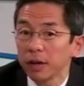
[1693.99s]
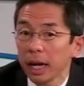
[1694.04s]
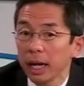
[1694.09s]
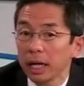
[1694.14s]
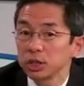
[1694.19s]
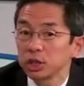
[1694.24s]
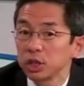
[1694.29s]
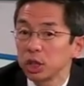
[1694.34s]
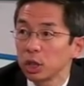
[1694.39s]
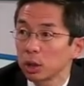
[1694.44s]

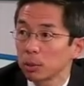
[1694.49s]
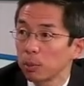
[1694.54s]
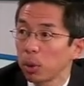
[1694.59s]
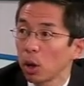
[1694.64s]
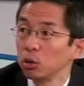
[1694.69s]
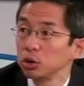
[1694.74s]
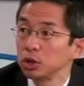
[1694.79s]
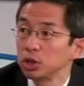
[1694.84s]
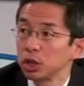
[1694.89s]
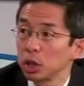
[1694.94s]

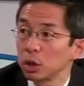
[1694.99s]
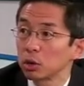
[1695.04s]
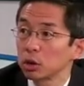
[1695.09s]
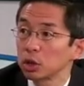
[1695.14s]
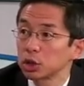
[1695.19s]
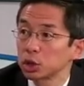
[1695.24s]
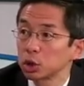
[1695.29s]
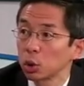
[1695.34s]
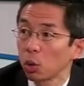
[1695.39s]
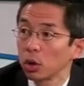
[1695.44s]
anterior-posterior
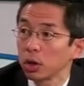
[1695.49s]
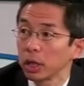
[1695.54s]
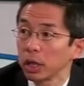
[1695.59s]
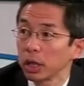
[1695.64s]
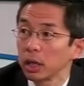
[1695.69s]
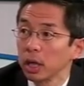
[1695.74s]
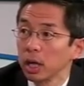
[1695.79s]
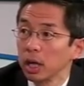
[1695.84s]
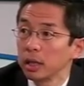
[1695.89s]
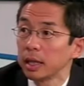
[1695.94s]

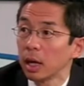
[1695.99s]
shortening